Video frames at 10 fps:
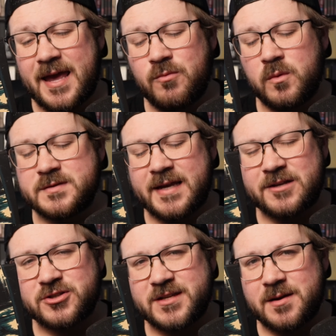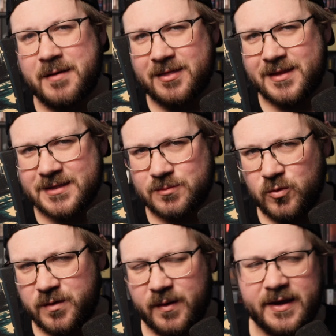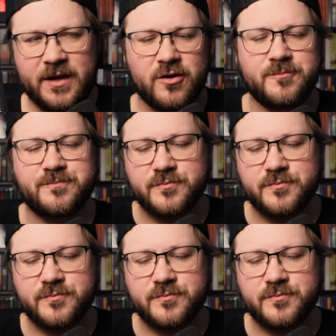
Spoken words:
And what was interesting about this movie right here